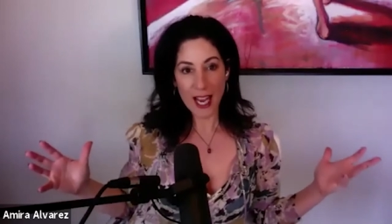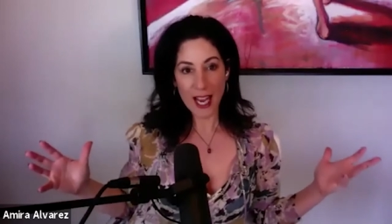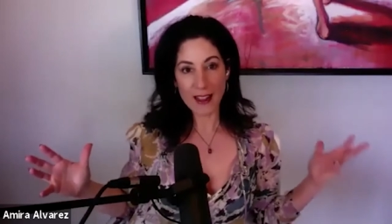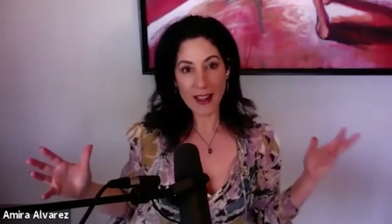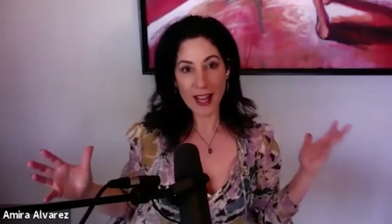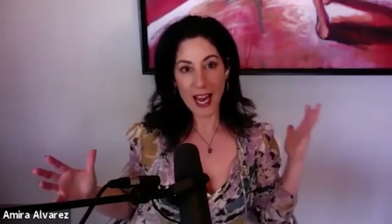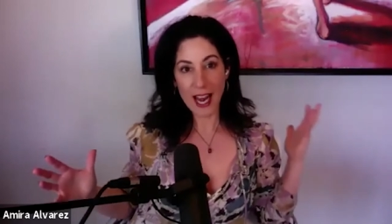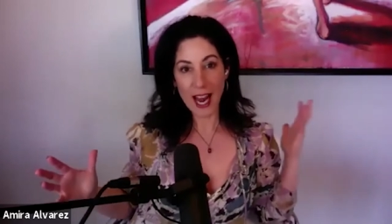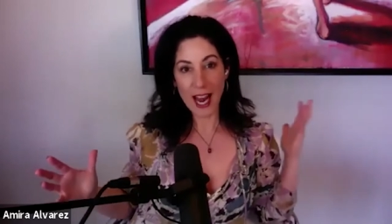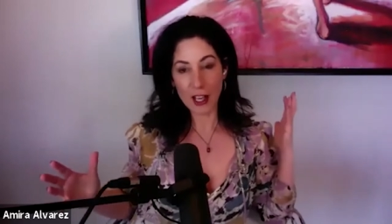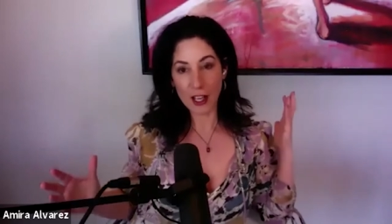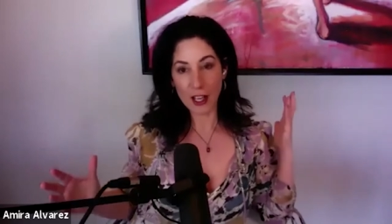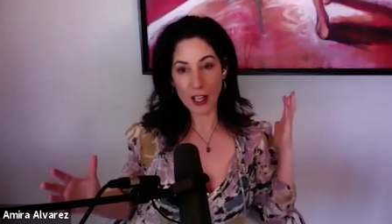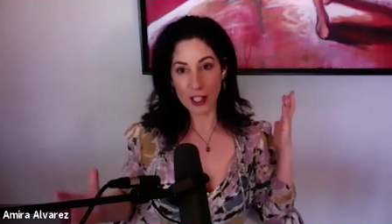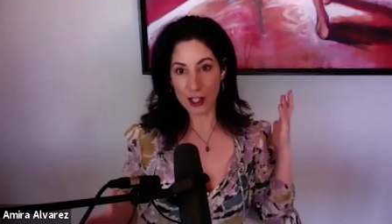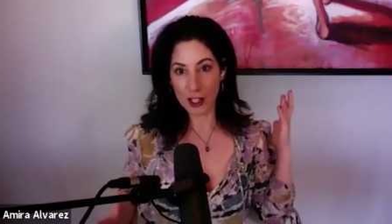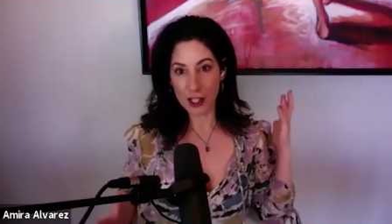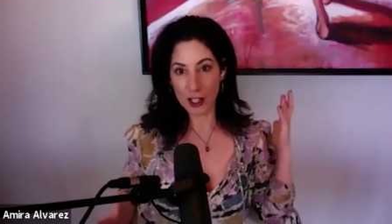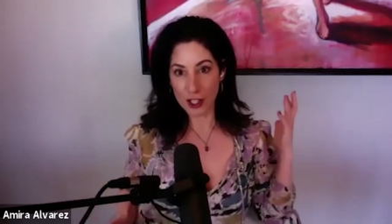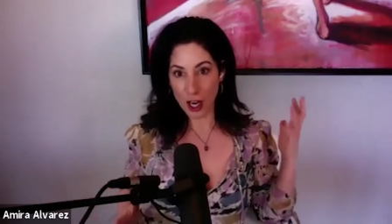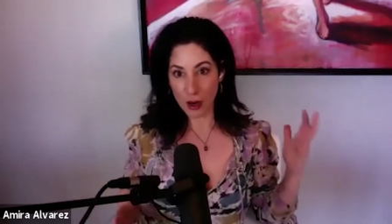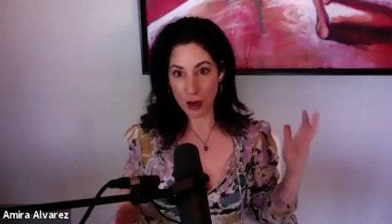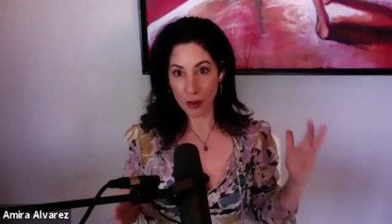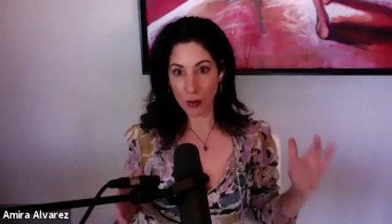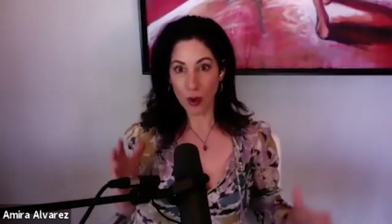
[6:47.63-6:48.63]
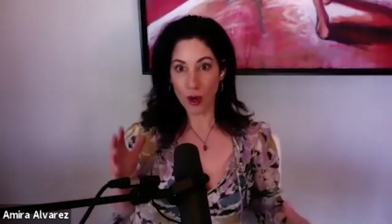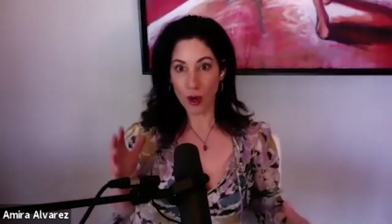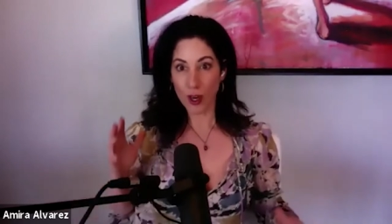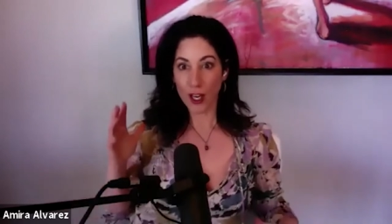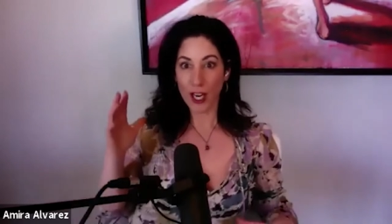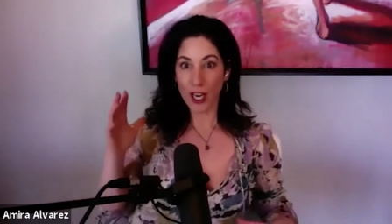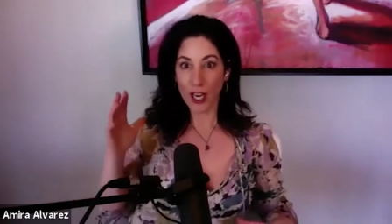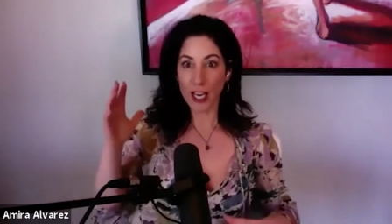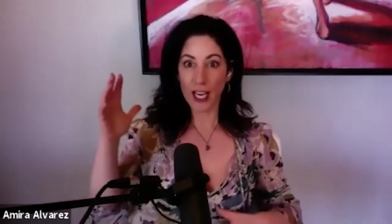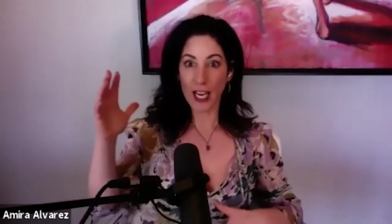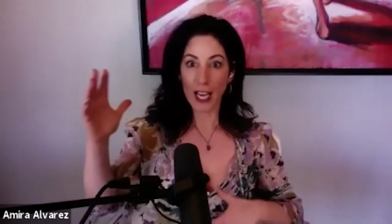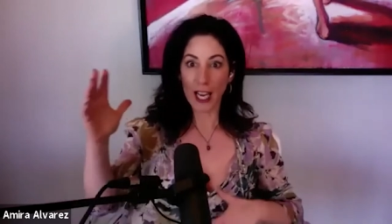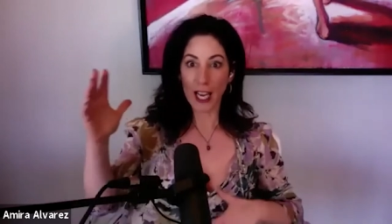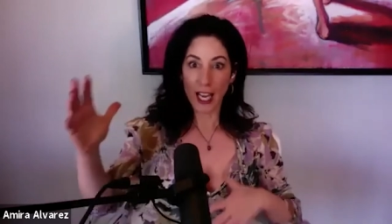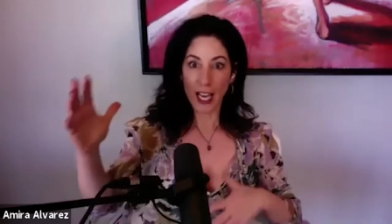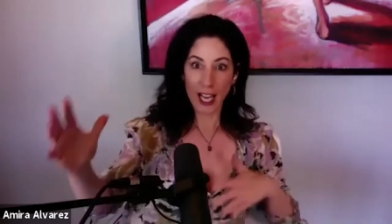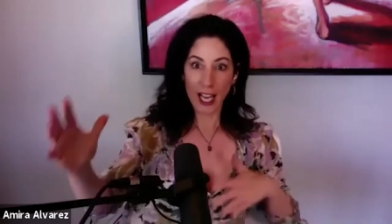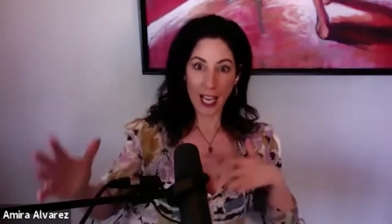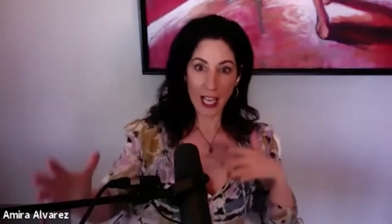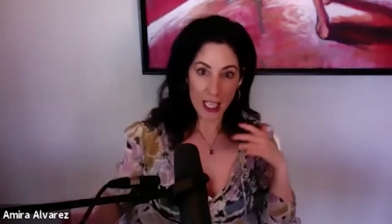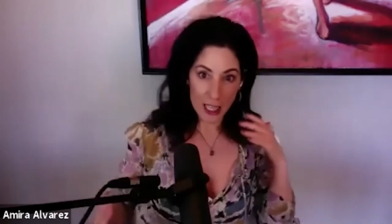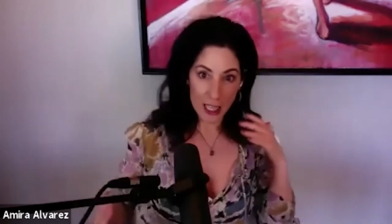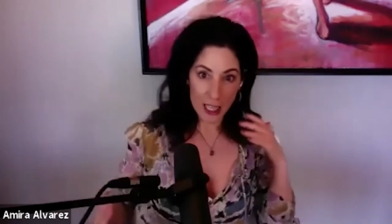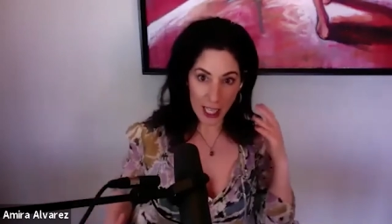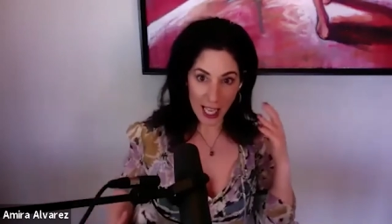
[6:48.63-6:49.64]
And then I could start working
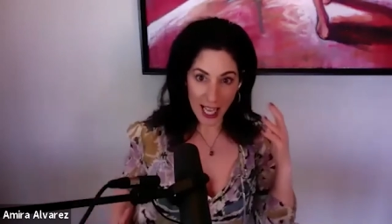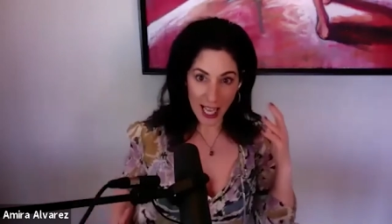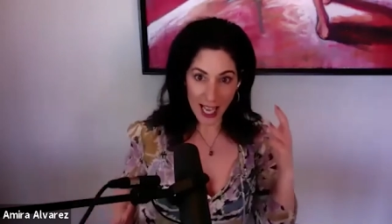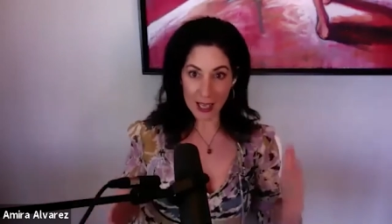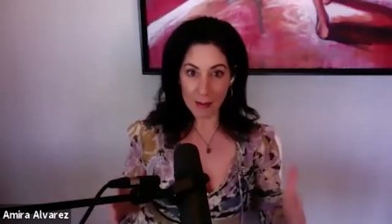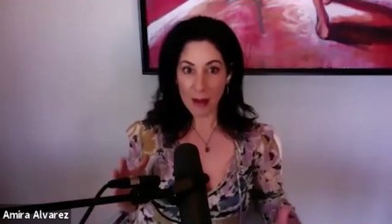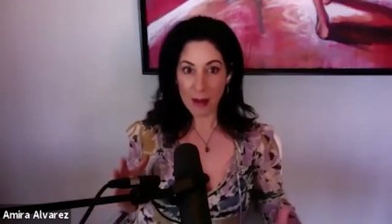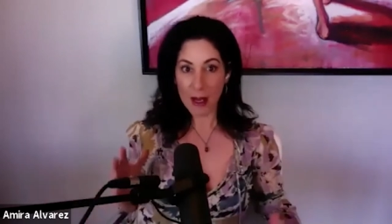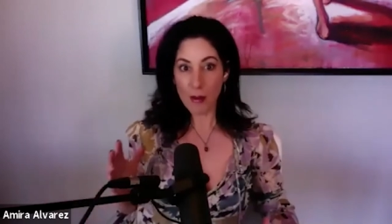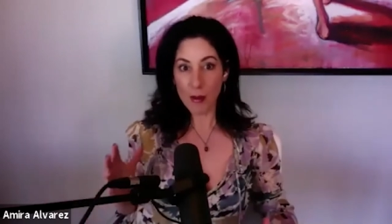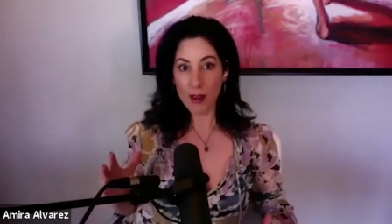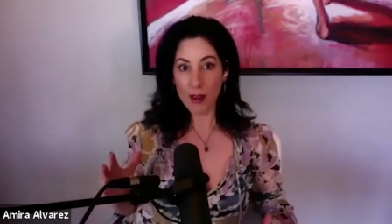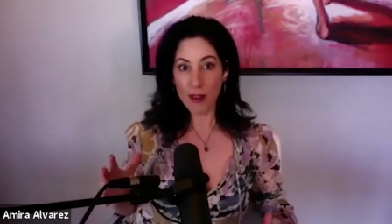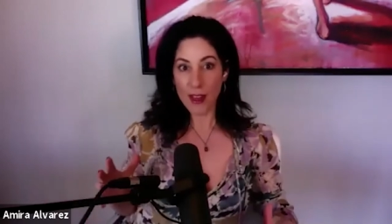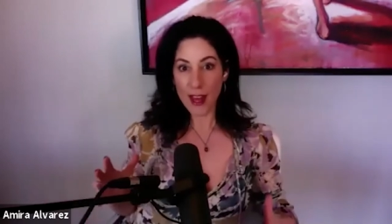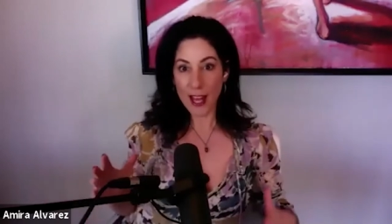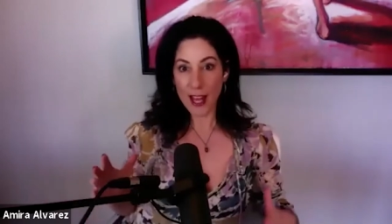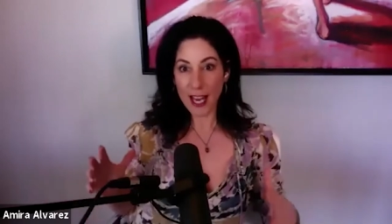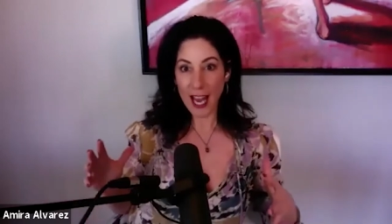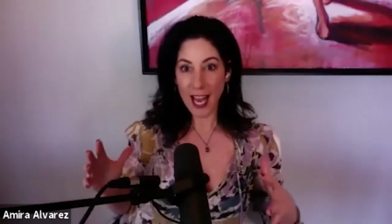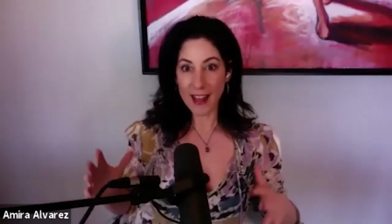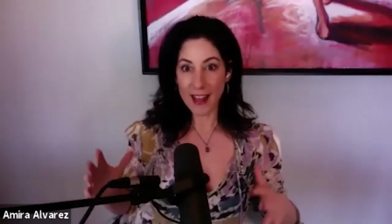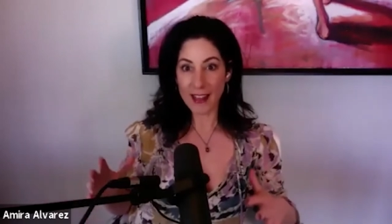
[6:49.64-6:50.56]
in alignment with it.